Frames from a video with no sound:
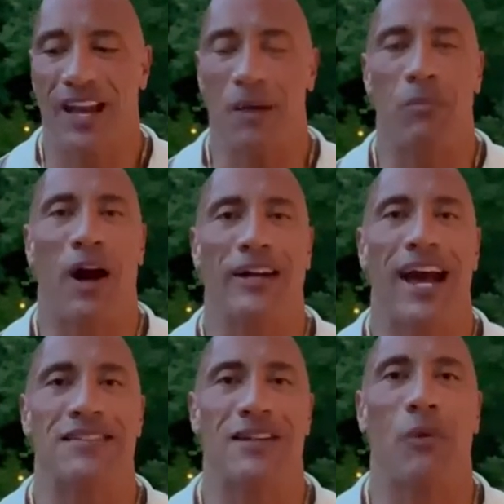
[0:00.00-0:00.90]
in a
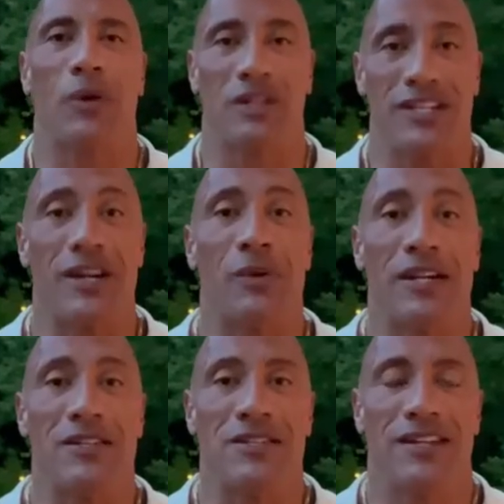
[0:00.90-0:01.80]
broadcast network
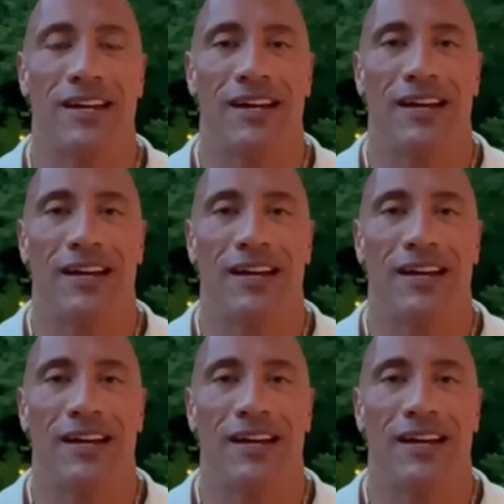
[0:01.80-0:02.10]
series.